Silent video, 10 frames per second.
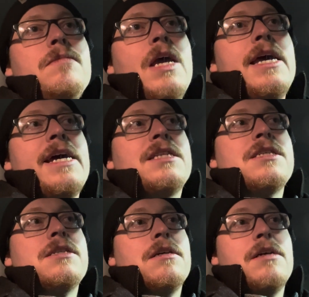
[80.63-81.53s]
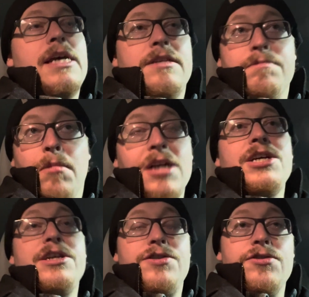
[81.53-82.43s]
it's much
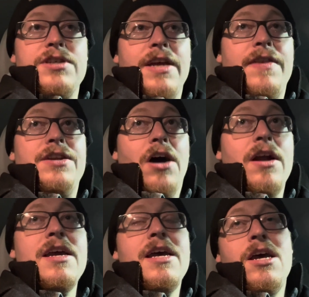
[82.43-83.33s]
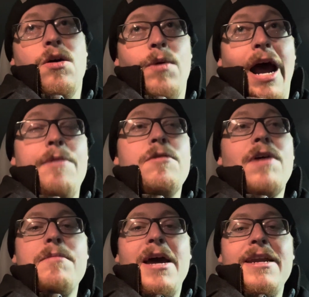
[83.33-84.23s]
easier said than done. What I would
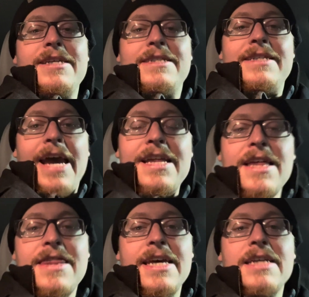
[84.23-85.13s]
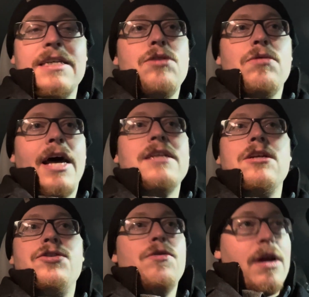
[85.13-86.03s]
recommend is take the things that you like to
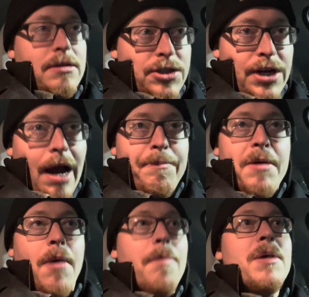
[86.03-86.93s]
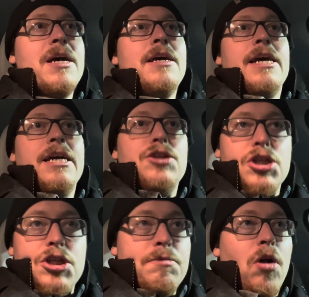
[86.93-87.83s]
do and chop them up into
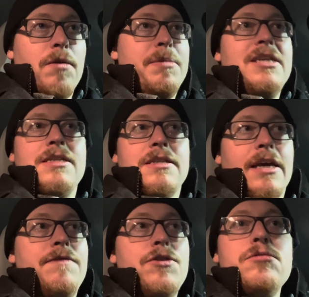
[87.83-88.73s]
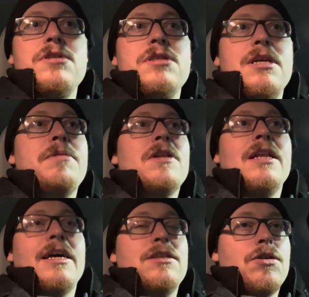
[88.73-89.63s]
smaller pieces. Like if you typically
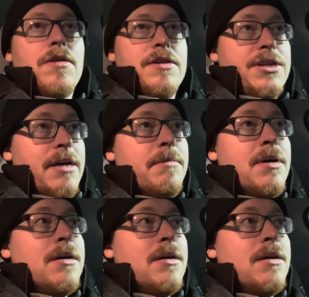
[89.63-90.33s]
like to go to the gym,